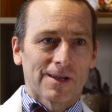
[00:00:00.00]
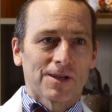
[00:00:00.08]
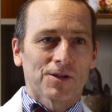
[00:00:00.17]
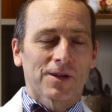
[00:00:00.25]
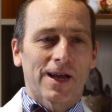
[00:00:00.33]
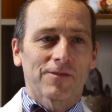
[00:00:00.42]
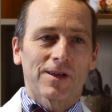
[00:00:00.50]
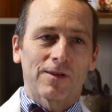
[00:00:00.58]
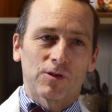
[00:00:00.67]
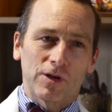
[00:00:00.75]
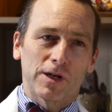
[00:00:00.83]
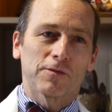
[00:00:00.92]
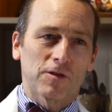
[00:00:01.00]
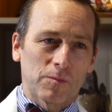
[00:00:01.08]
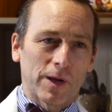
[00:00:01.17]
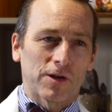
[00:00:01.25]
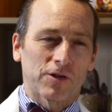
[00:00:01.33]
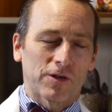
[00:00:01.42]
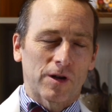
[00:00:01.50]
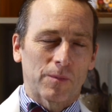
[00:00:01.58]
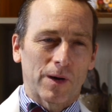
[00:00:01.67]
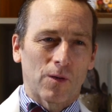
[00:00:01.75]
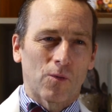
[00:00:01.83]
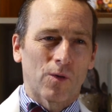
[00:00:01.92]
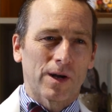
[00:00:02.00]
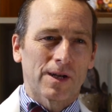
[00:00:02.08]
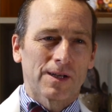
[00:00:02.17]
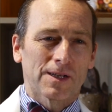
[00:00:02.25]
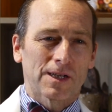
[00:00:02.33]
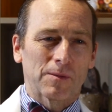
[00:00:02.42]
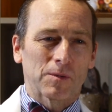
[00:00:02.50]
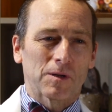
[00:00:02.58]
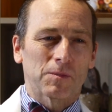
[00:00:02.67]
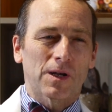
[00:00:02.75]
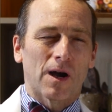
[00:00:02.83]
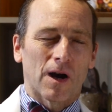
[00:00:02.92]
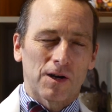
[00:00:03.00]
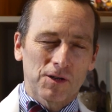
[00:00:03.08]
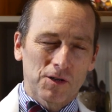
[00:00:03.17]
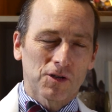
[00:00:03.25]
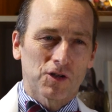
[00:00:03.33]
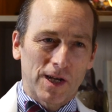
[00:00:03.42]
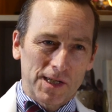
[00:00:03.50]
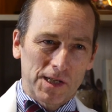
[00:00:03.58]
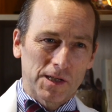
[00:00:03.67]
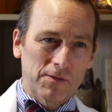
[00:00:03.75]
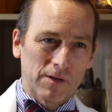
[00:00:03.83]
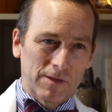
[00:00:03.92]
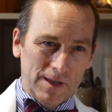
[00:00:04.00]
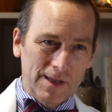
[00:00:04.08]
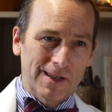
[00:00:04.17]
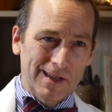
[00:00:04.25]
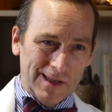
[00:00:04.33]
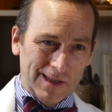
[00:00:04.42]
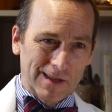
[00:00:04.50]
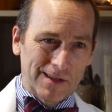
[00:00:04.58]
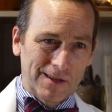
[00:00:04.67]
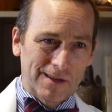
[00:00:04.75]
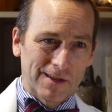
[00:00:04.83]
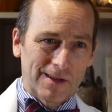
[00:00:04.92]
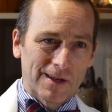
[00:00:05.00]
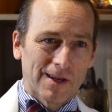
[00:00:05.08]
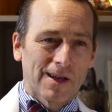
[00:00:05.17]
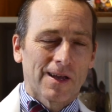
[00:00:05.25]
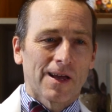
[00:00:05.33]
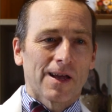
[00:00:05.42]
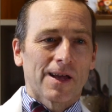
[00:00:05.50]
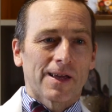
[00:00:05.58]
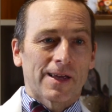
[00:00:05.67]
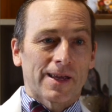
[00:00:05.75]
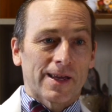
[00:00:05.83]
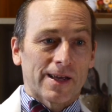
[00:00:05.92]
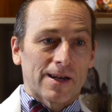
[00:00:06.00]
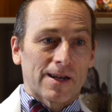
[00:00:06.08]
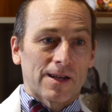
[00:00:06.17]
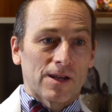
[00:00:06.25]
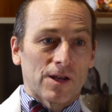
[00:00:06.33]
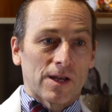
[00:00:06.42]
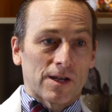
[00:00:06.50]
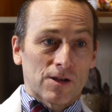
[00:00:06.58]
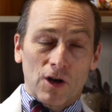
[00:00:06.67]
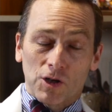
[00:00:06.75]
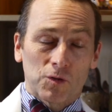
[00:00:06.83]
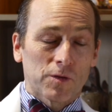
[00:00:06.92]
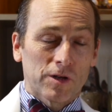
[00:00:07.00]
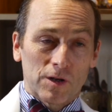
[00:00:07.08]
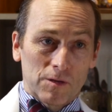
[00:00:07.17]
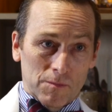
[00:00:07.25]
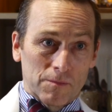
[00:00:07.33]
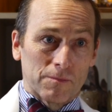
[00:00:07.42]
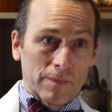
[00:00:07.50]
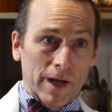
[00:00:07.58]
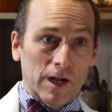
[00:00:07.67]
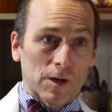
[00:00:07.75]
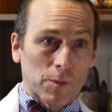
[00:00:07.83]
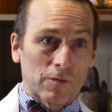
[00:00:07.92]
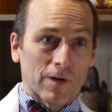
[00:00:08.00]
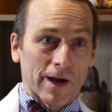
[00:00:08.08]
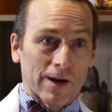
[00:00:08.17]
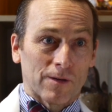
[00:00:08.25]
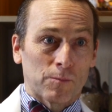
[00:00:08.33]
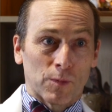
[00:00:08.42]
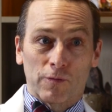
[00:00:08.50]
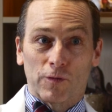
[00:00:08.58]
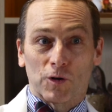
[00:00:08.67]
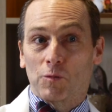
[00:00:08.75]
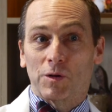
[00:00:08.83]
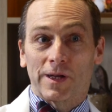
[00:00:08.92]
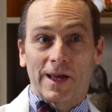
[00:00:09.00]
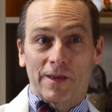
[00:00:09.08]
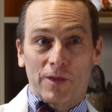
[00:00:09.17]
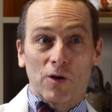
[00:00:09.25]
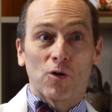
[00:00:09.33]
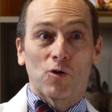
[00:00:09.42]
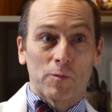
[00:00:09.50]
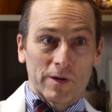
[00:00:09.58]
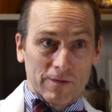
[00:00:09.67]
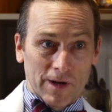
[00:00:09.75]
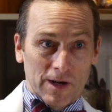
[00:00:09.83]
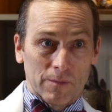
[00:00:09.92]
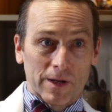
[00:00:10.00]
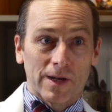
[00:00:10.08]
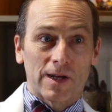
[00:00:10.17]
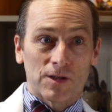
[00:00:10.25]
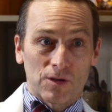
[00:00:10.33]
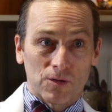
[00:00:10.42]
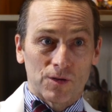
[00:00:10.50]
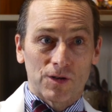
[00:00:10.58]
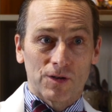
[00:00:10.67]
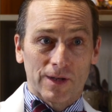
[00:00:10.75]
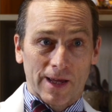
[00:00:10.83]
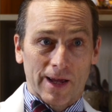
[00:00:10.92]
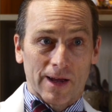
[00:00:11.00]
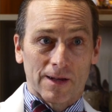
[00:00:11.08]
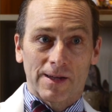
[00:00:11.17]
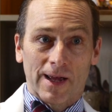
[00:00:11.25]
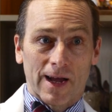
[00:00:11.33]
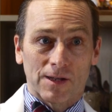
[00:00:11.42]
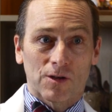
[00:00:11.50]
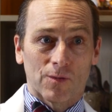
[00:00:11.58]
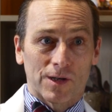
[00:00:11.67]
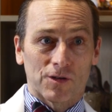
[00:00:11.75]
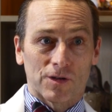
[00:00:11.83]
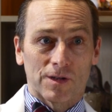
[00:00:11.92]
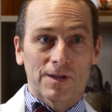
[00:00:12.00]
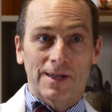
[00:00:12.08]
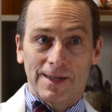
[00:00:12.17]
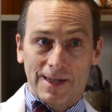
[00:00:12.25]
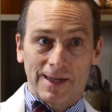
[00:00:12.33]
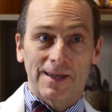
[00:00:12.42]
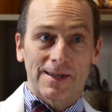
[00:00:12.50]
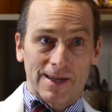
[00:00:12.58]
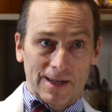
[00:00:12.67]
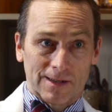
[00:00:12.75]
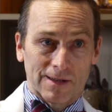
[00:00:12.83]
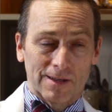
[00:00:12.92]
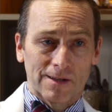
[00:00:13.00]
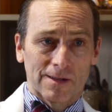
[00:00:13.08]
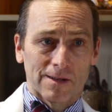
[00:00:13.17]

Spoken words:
So you have to have good information about what symptoms are suggestive of this disease. Get in touch with your medical provider, preferably in the home environment, as soon as you can to ask questions and to get tested.